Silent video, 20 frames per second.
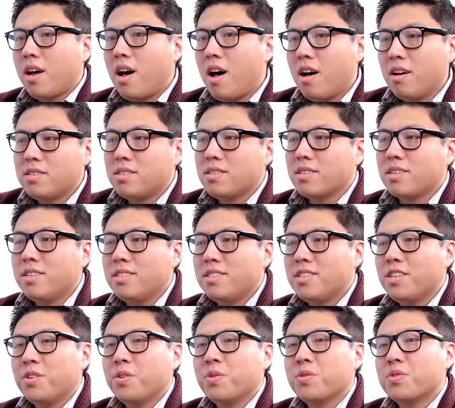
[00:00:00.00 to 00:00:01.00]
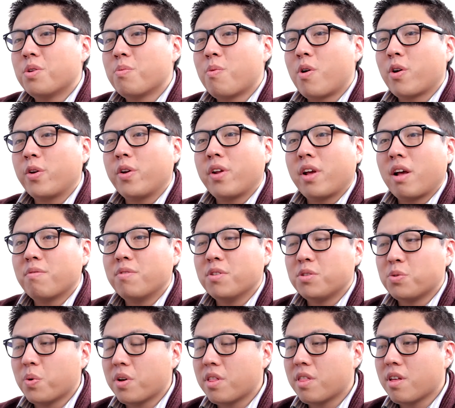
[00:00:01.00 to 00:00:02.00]
Holliston continues their marketing
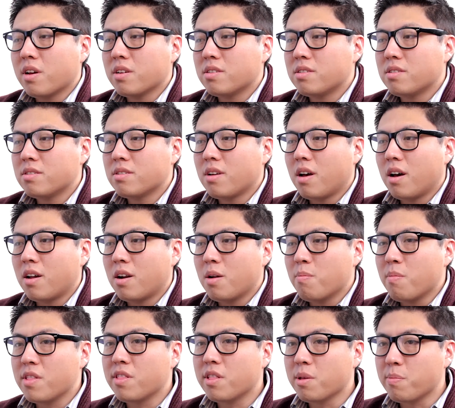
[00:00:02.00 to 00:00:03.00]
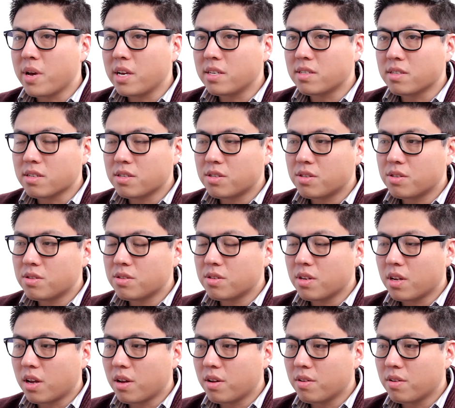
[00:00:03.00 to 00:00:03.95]
efforts with us on a monthly basis